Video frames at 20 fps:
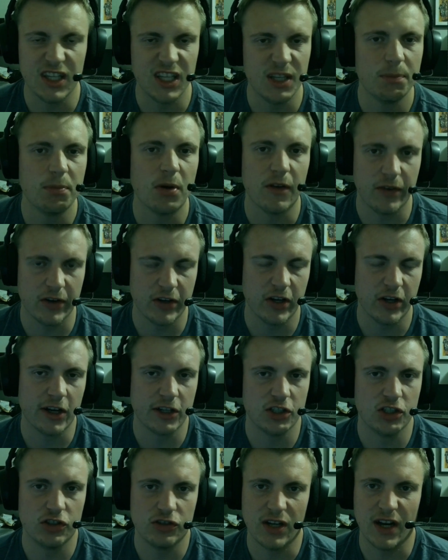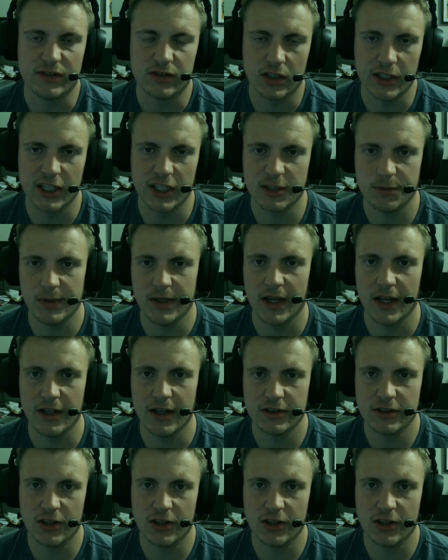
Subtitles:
the perfect auction draft on ESPN.